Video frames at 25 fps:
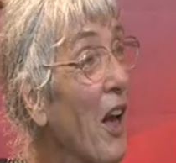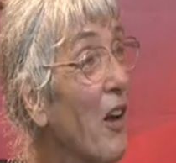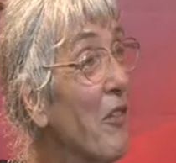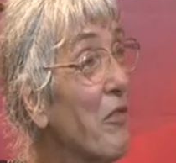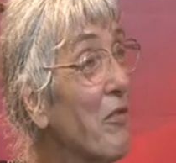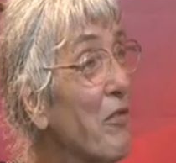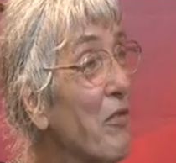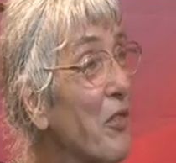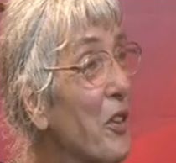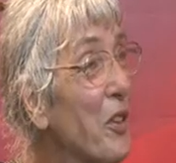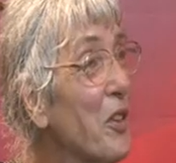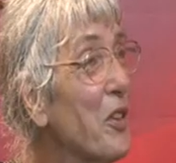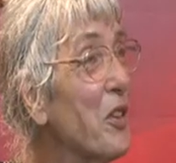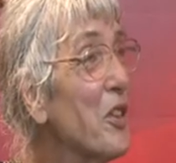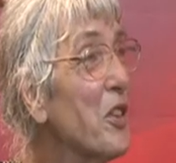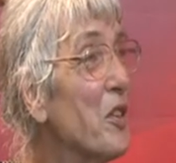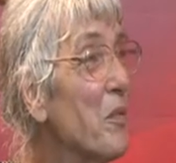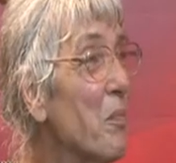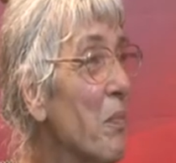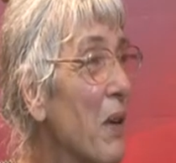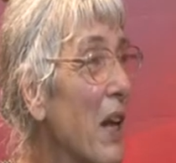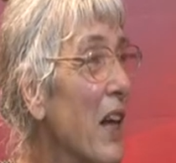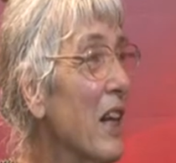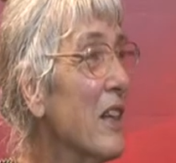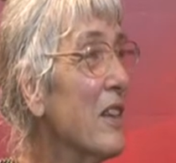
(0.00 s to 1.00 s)
first
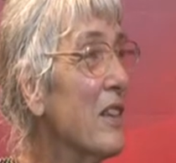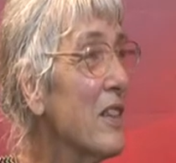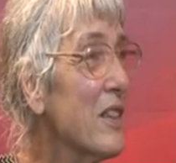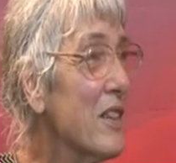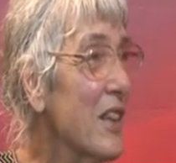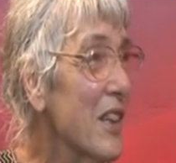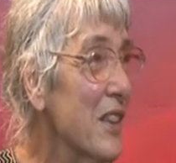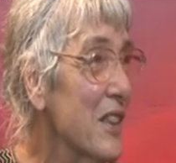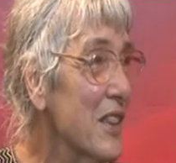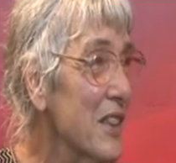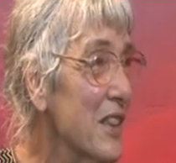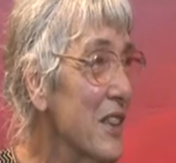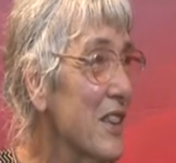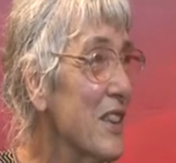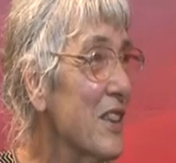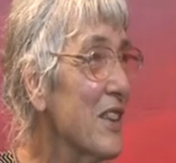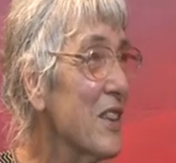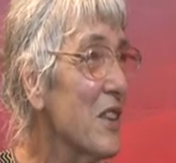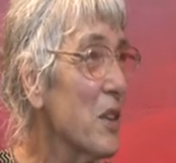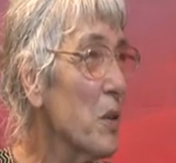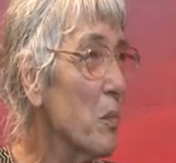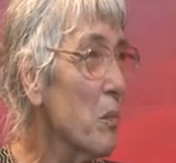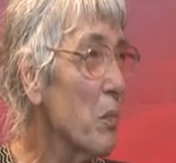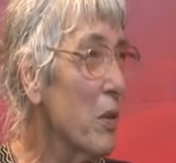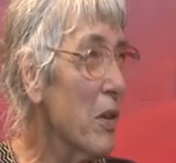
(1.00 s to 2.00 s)
Black Studies
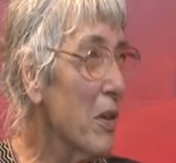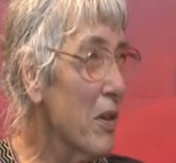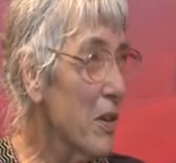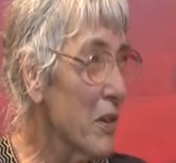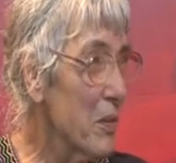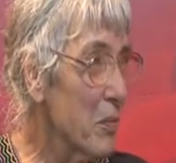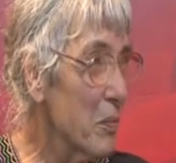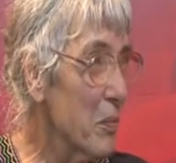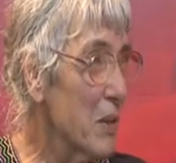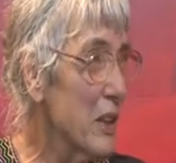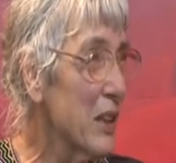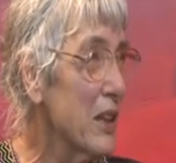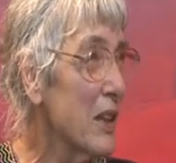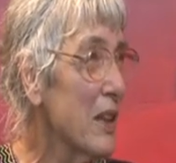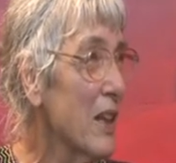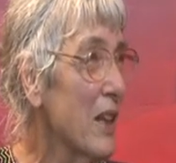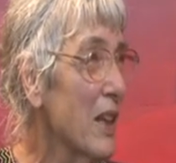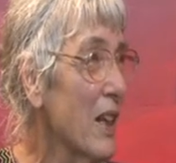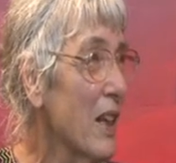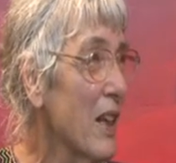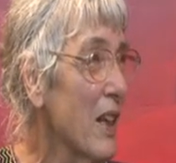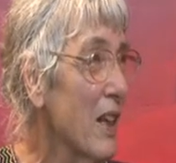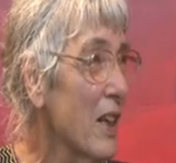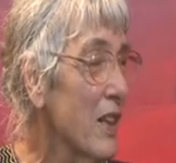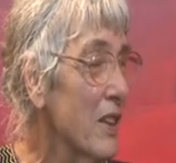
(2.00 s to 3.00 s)
department.
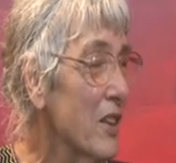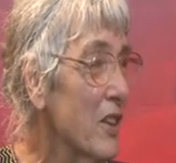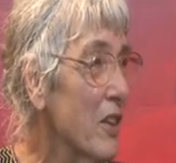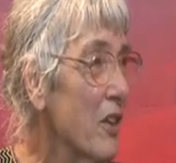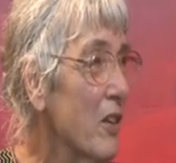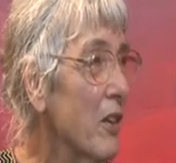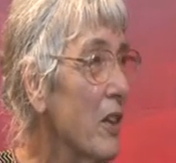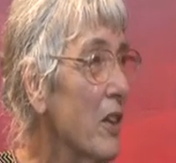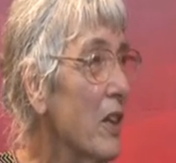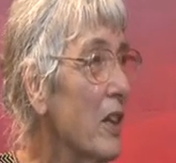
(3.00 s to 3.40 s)
This so, year.